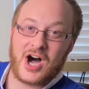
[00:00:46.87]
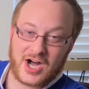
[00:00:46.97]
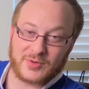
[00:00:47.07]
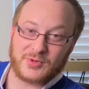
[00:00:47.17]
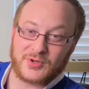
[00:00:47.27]

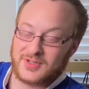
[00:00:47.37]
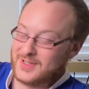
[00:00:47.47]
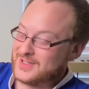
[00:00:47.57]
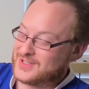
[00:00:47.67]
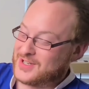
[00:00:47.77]

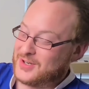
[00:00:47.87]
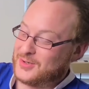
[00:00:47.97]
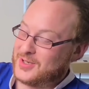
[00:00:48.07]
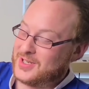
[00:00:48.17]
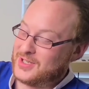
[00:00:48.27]
audible.
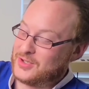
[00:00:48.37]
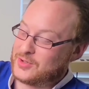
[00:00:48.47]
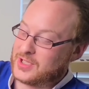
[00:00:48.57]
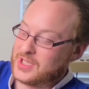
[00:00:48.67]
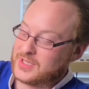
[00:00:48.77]
So
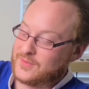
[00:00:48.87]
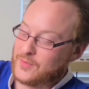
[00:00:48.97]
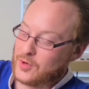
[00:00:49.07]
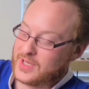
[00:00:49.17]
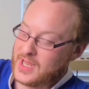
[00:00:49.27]
you click the
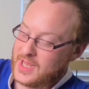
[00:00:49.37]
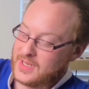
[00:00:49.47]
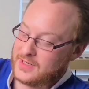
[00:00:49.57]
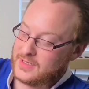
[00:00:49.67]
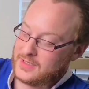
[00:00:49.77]

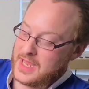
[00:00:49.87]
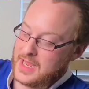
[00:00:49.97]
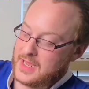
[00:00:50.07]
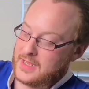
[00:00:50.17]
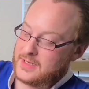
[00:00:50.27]
4K
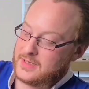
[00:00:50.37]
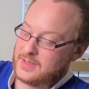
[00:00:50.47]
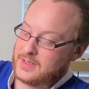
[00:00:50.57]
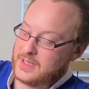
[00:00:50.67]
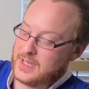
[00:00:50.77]

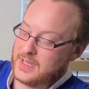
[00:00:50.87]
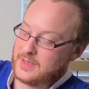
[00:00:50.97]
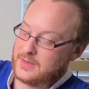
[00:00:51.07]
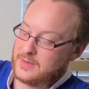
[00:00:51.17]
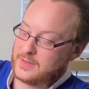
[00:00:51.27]
and
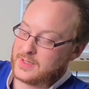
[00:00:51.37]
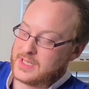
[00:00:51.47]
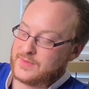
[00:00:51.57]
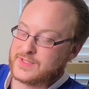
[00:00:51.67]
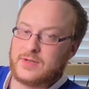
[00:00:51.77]

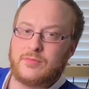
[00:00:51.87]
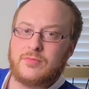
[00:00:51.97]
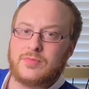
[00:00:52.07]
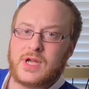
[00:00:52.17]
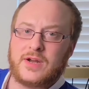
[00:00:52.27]
it gives
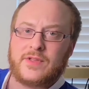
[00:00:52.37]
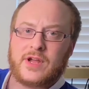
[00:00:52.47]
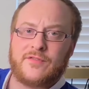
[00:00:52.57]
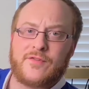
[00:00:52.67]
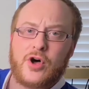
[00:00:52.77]
it kind of
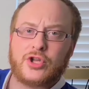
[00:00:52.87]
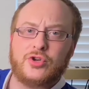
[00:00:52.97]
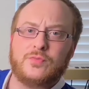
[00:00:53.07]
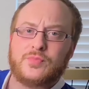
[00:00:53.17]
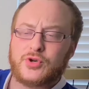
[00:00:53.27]
like a
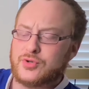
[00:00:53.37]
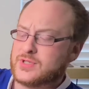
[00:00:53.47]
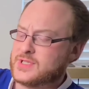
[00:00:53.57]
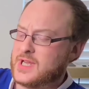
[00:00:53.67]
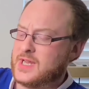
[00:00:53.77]
volume
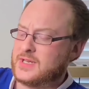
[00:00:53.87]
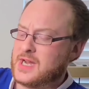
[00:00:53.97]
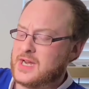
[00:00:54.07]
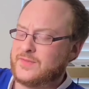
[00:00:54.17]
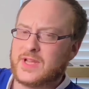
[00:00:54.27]
boost
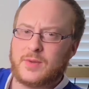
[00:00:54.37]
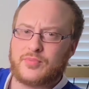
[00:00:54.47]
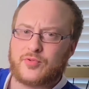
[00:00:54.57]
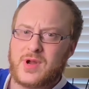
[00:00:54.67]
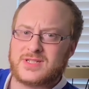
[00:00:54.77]
and kind of like
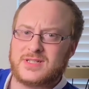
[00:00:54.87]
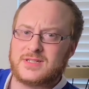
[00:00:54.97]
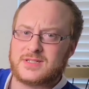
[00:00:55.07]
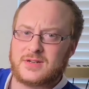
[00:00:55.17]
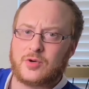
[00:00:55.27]
a
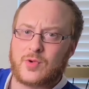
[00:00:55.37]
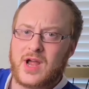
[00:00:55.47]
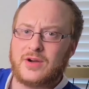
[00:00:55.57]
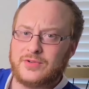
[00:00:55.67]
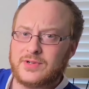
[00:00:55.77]
presence
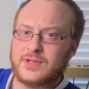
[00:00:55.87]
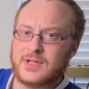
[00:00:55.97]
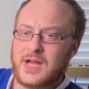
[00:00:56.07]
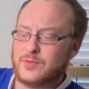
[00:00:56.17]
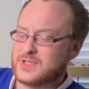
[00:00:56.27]
around,
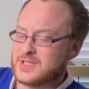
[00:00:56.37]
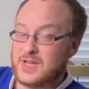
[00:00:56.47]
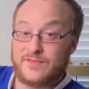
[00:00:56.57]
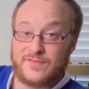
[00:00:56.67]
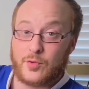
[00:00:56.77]
I would
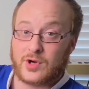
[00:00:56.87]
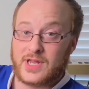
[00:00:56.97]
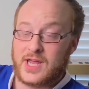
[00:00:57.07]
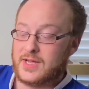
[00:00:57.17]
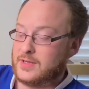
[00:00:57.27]
say, a
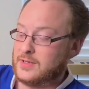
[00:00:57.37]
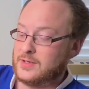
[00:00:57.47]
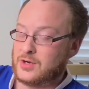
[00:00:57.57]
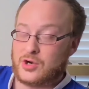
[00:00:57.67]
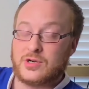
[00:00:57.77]
4K
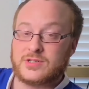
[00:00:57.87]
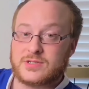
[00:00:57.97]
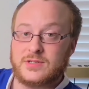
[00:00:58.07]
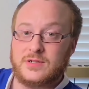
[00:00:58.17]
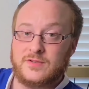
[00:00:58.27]

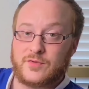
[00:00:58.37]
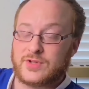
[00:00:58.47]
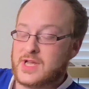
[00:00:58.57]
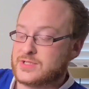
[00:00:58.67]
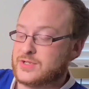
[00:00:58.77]
hertz,
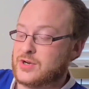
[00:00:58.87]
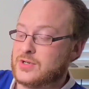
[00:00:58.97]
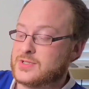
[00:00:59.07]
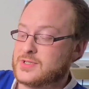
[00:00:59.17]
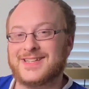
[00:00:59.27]
4000
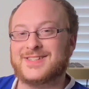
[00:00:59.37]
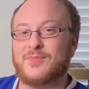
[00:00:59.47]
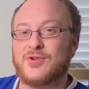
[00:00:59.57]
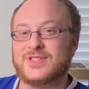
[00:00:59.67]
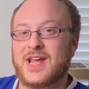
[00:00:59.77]
hertz. It's
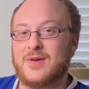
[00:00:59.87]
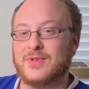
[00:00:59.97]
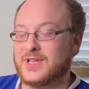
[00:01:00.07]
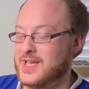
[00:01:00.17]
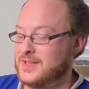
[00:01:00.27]
supposed to
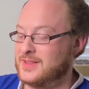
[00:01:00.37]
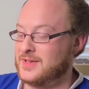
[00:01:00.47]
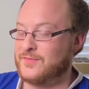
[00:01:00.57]
emulate the